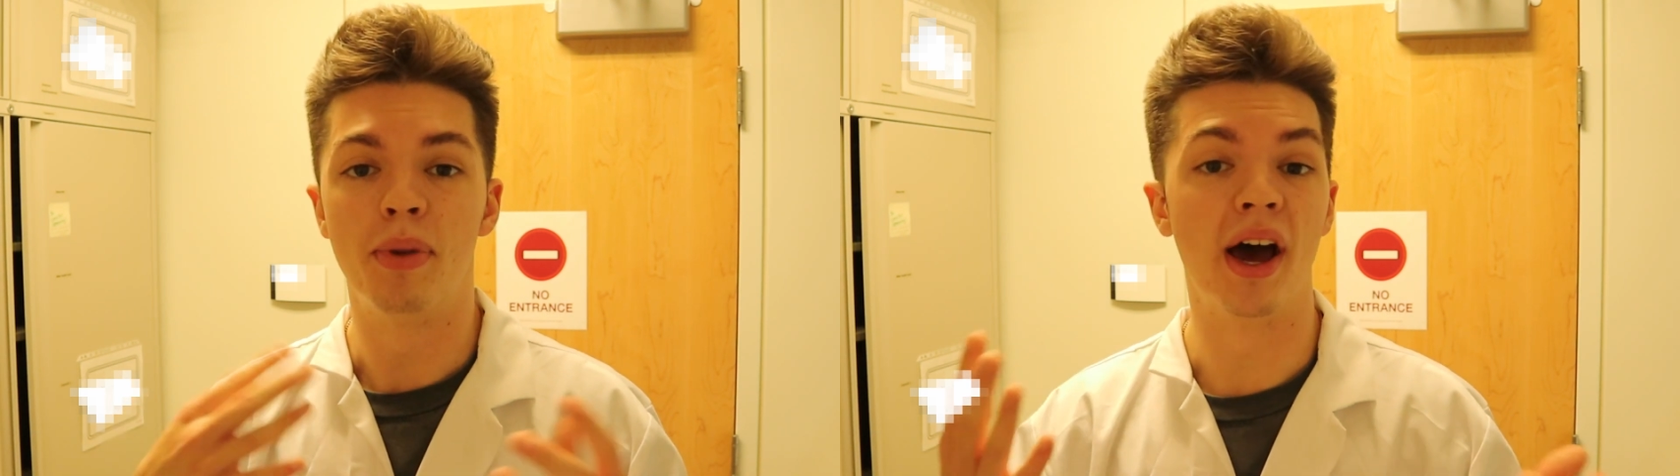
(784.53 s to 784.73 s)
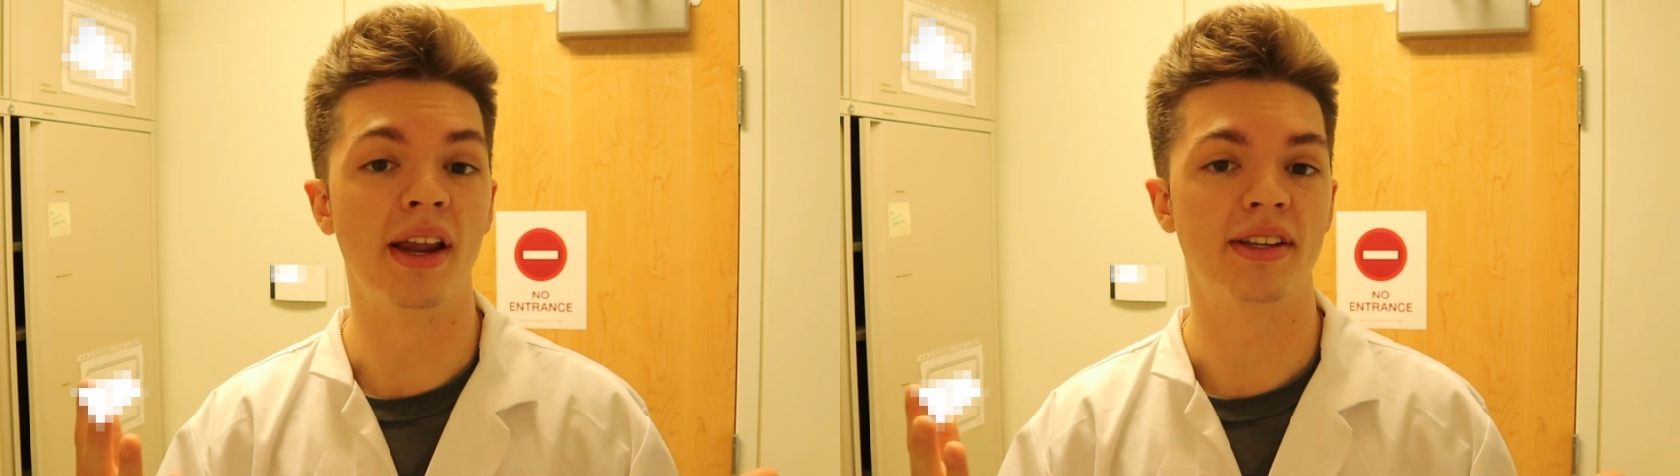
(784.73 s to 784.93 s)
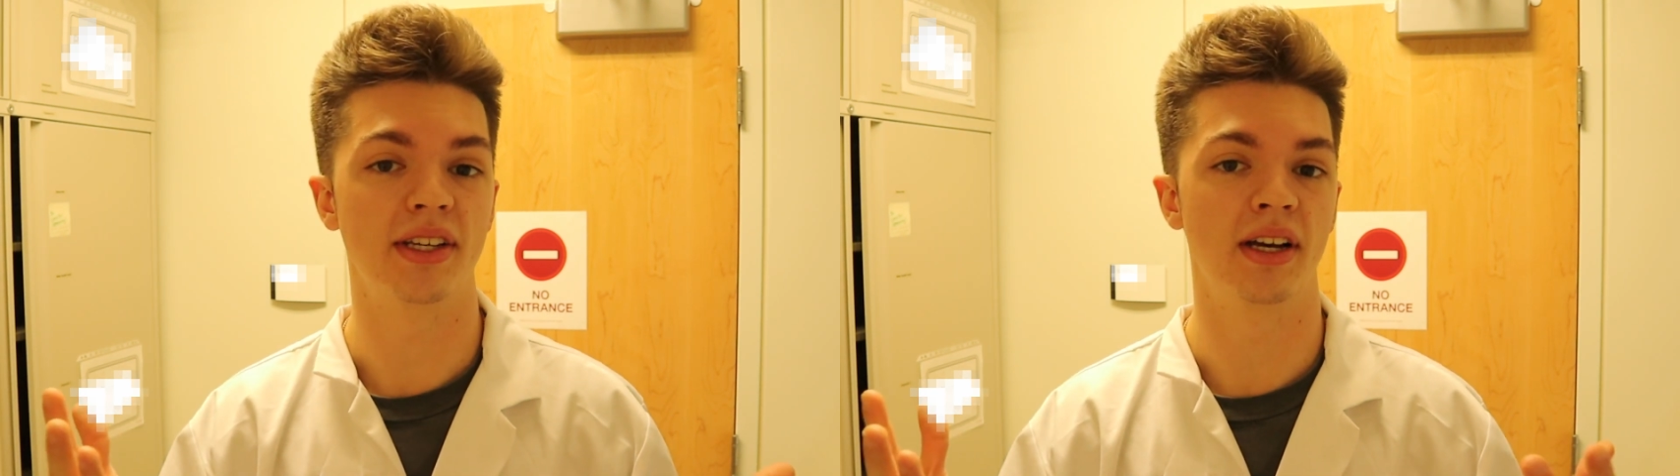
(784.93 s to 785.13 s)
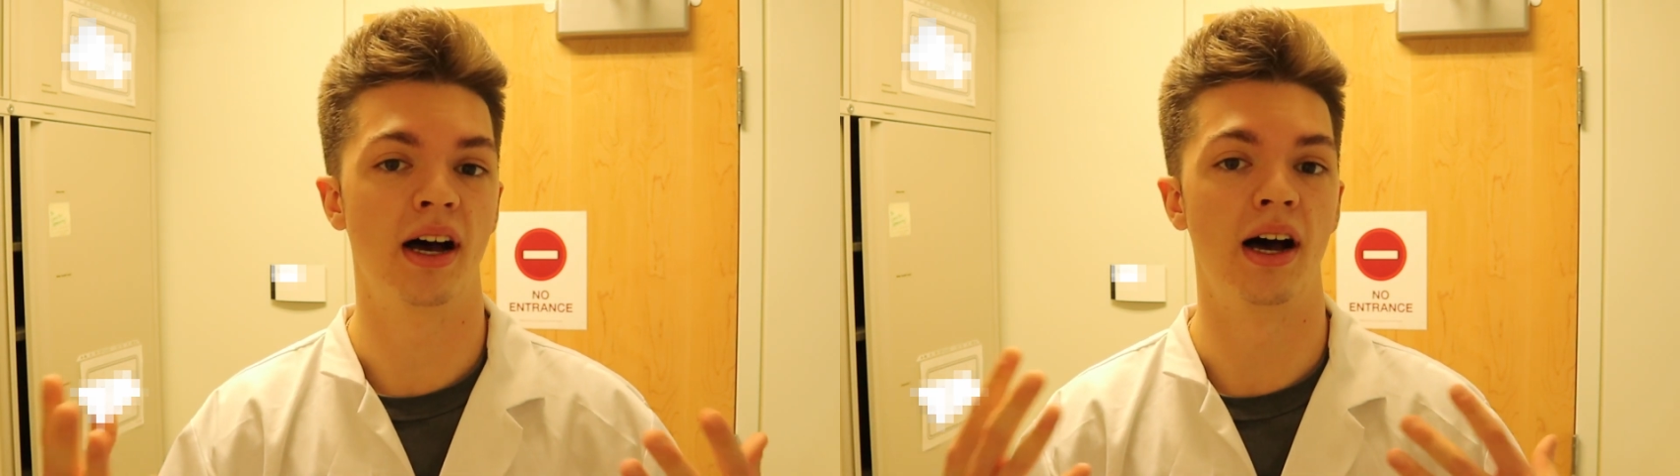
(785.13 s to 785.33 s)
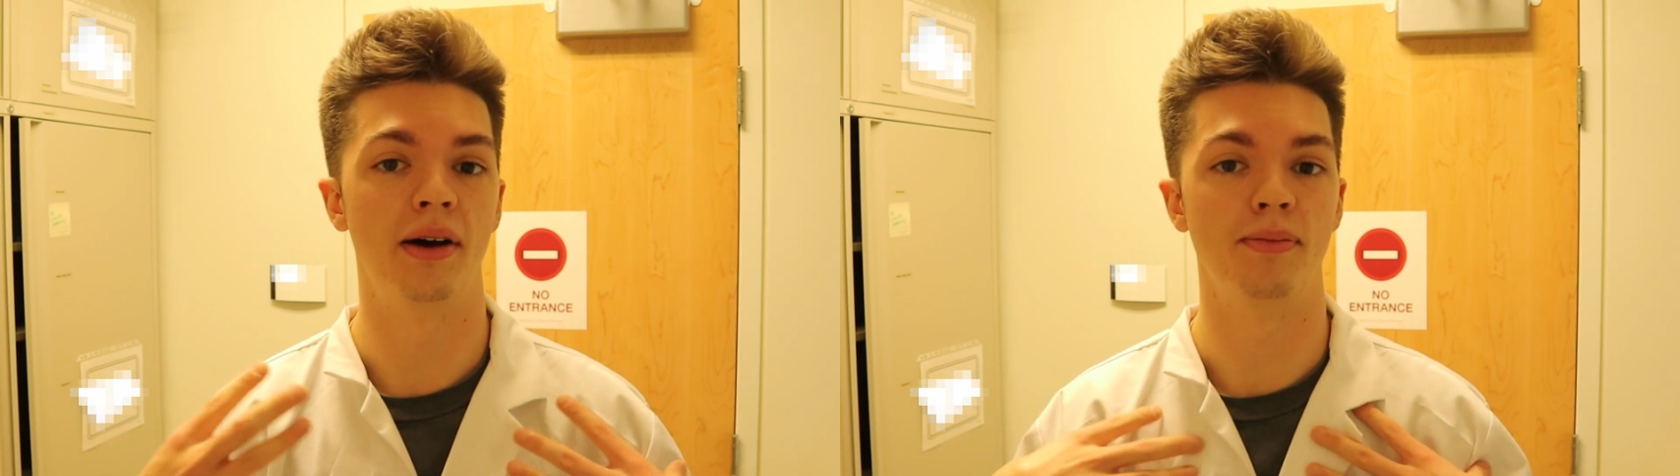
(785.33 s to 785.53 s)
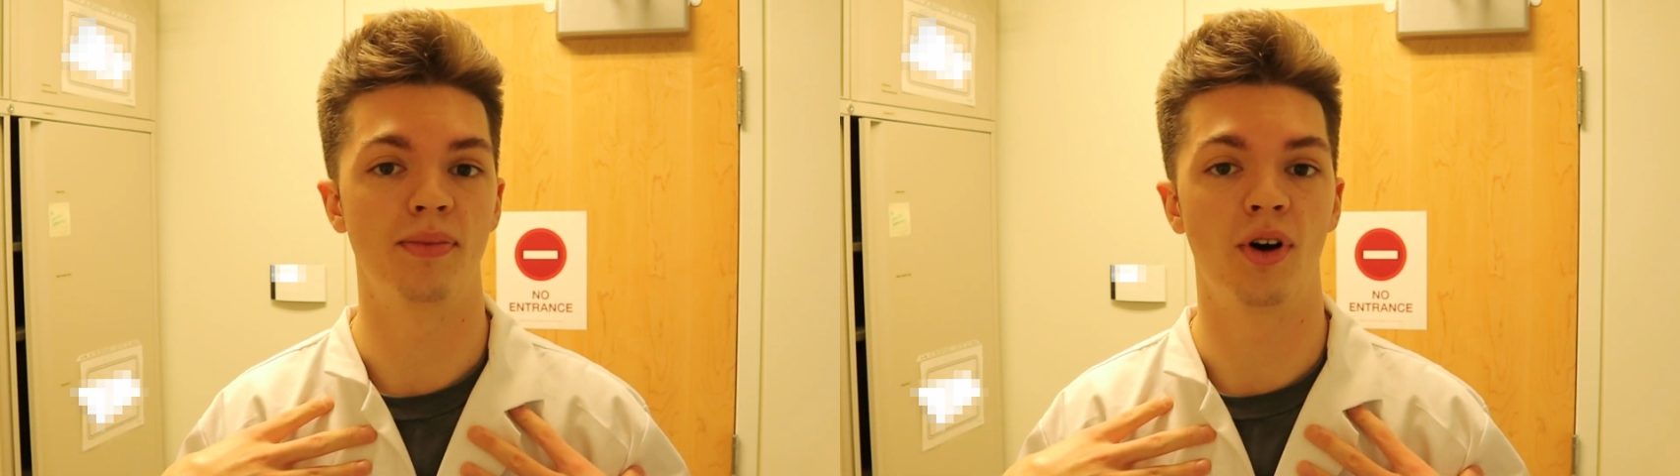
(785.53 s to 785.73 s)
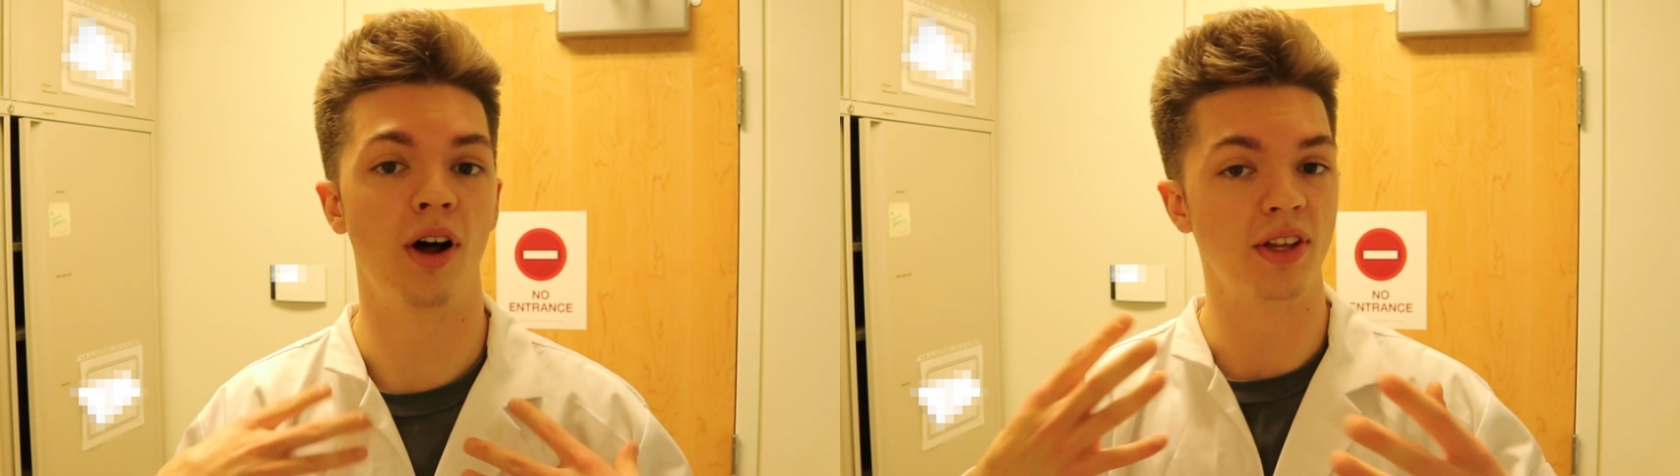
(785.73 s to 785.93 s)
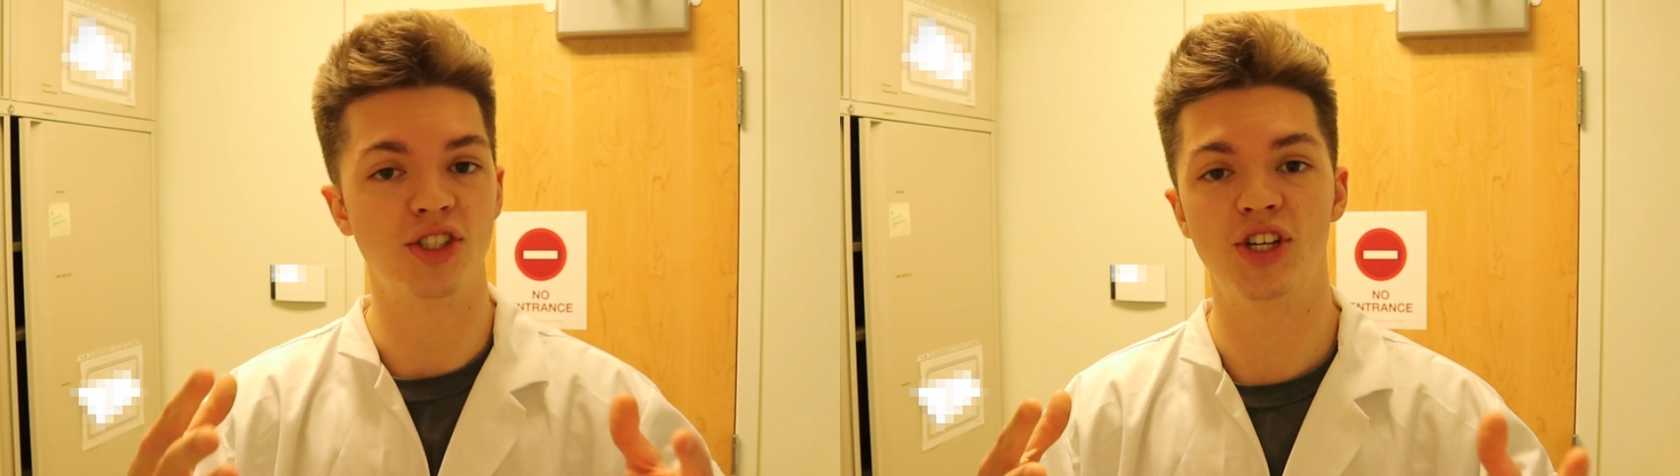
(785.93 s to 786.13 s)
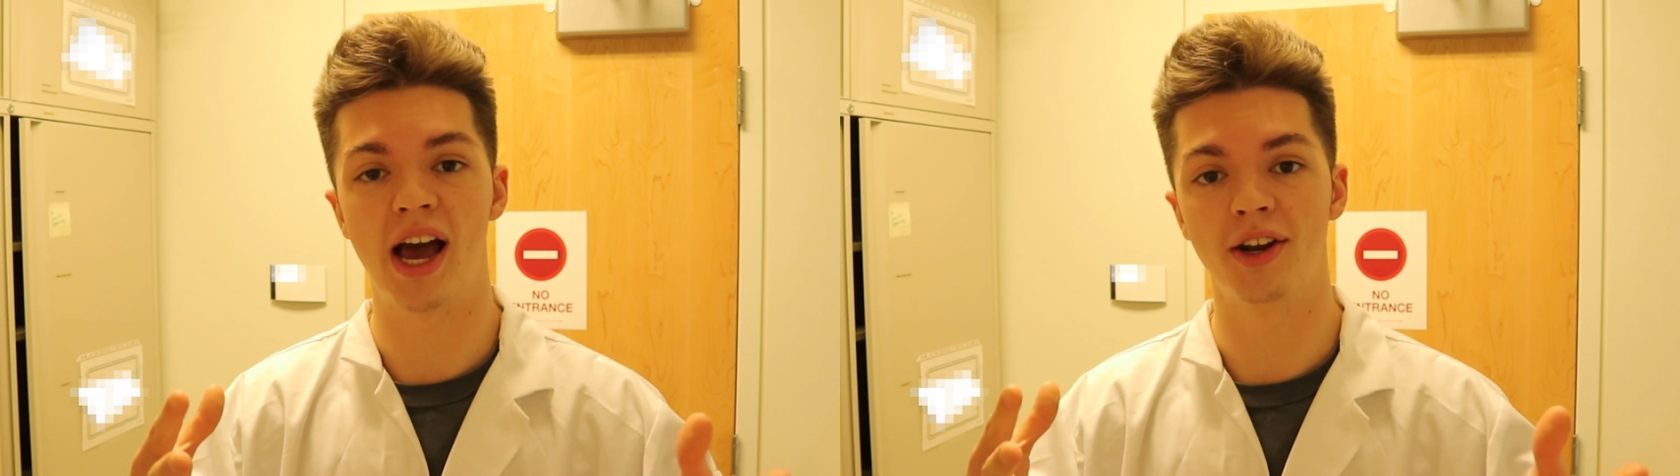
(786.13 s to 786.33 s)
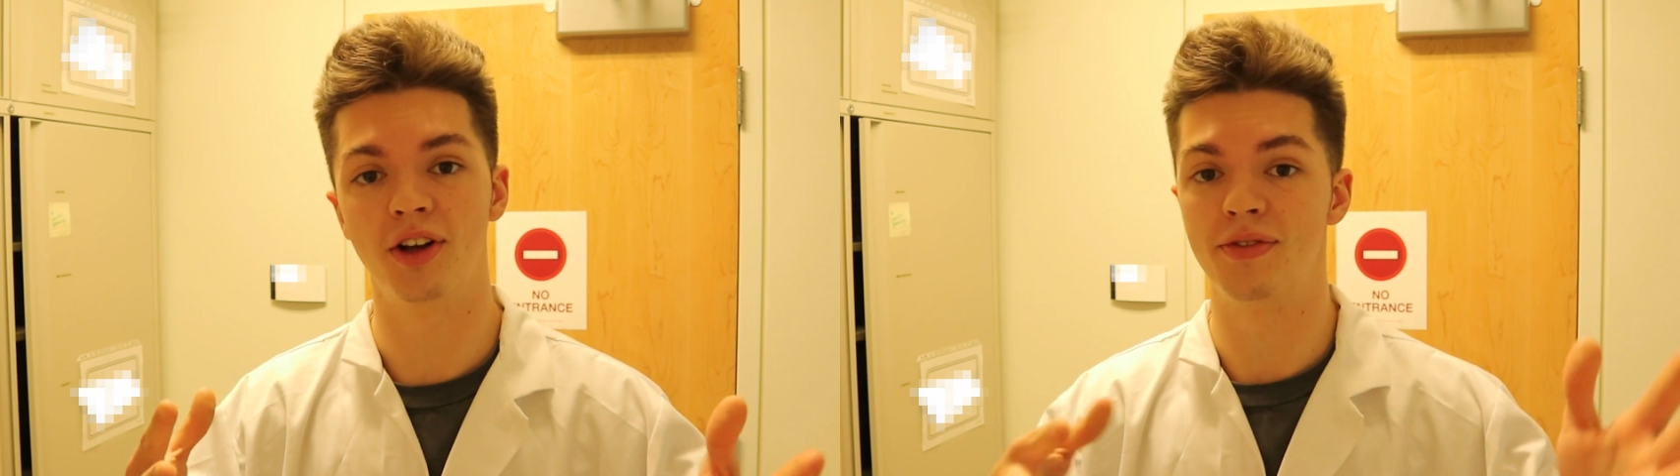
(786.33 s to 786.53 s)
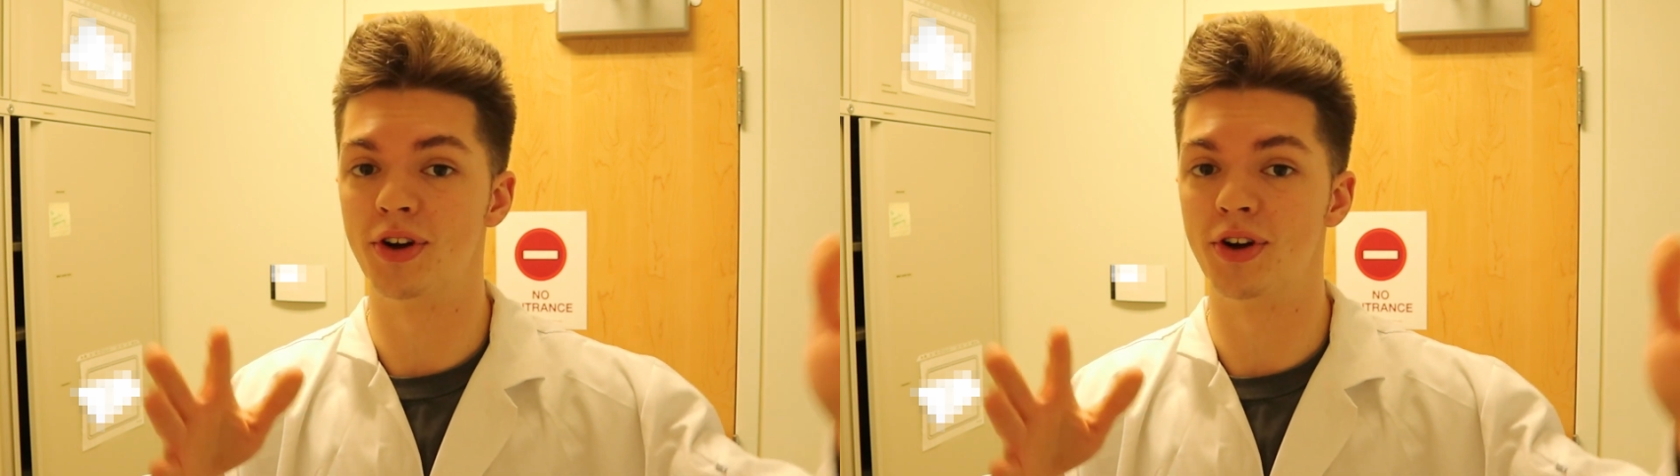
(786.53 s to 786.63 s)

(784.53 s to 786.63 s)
But on this channel,